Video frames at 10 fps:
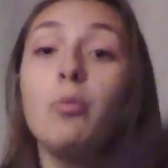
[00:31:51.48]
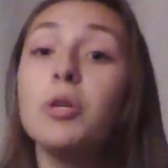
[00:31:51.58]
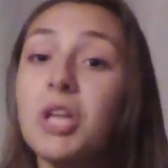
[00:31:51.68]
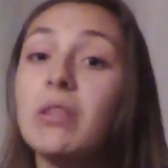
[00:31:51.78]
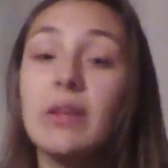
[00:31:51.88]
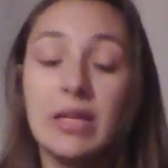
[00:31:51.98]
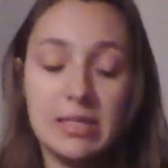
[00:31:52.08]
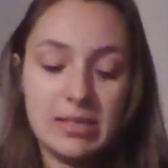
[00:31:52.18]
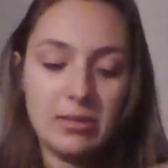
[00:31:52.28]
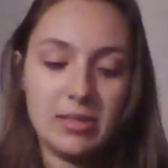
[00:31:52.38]
which I think is
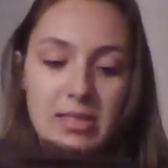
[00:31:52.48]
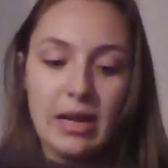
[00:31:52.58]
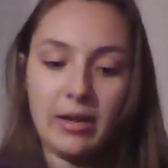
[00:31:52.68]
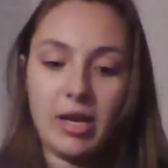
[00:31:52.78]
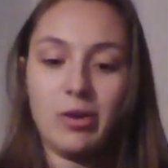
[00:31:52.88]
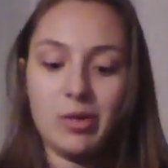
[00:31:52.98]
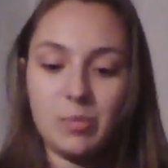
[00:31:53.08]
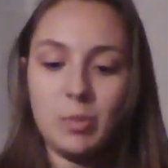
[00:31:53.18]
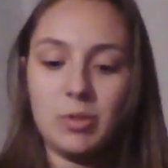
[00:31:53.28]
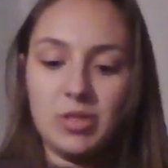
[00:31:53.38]
still in style now. It's
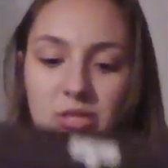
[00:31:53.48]
mostly